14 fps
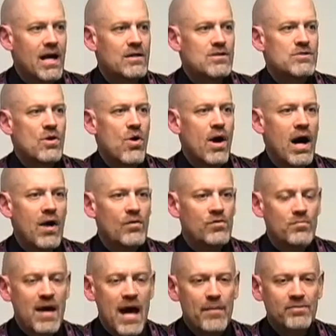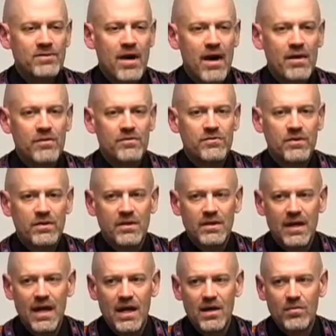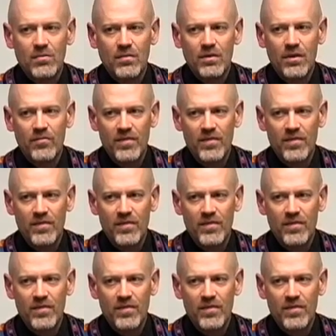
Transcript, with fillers: And so I was baptized in the name